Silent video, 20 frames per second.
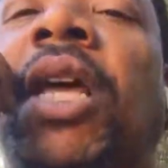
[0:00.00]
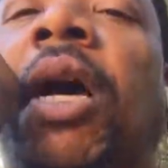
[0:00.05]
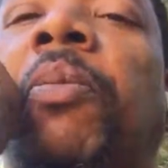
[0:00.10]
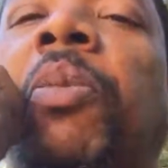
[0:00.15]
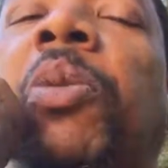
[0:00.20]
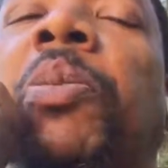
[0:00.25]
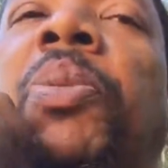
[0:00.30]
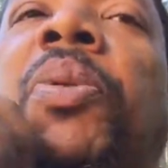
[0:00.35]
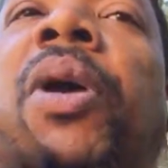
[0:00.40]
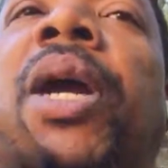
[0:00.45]

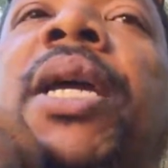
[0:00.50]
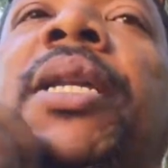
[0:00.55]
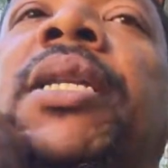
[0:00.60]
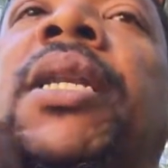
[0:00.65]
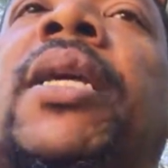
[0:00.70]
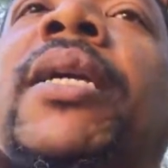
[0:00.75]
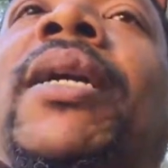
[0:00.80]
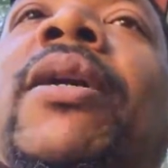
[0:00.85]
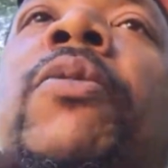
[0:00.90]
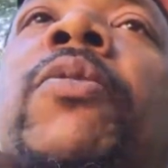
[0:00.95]
double-bred
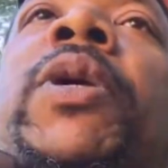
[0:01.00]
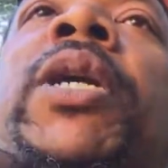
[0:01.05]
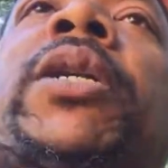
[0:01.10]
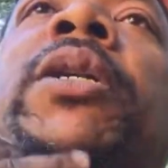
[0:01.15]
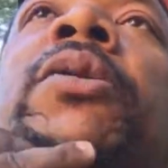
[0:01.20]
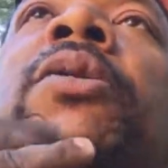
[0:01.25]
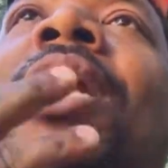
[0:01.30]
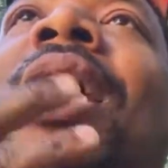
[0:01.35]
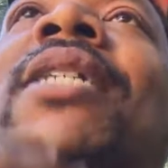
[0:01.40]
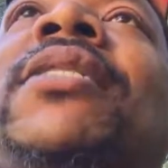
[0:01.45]

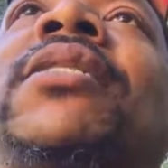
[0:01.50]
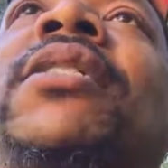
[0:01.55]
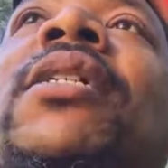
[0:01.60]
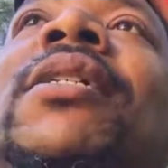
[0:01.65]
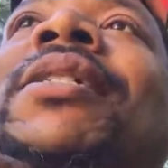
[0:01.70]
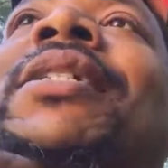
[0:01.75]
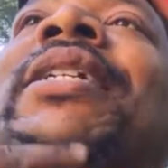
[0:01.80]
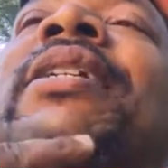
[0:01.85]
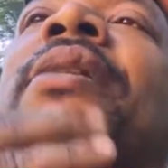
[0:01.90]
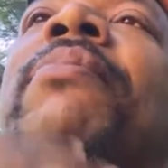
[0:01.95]
Niggerino. That's a
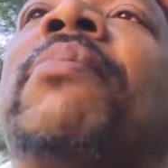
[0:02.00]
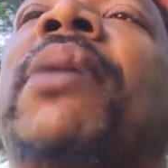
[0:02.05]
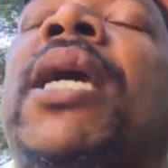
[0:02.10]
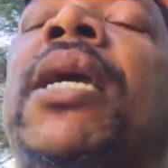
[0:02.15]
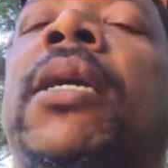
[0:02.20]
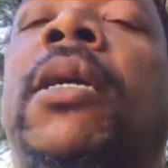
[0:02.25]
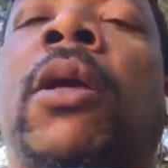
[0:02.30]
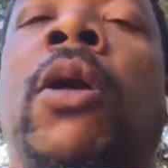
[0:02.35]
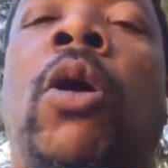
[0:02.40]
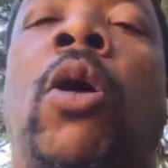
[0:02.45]

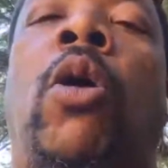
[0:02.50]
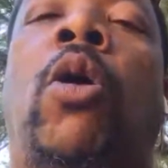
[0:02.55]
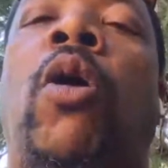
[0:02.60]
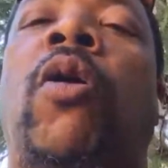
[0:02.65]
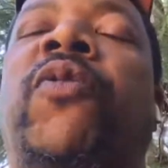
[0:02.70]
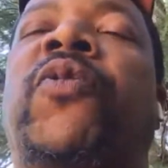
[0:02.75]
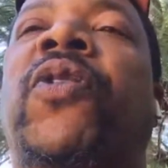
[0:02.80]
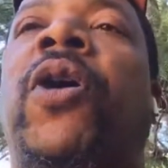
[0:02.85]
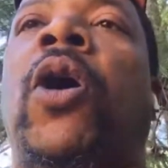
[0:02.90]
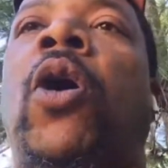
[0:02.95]
littermate
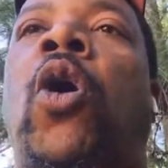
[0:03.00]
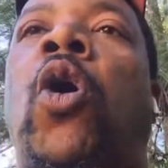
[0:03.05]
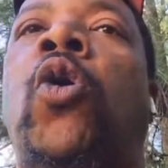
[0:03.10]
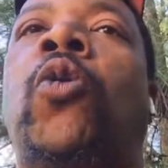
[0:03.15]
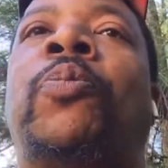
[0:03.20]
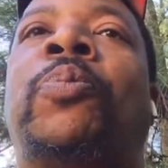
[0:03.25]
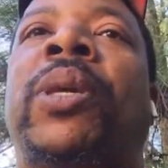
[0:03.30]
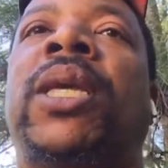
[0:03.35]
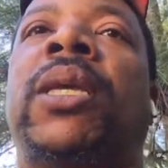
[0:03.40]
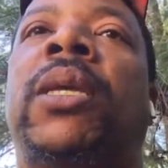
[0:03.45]
off of
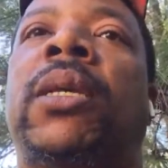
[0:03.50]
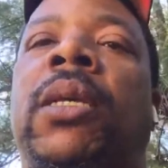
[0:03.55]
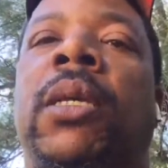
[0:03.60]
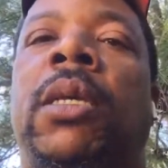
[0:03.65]
Opie.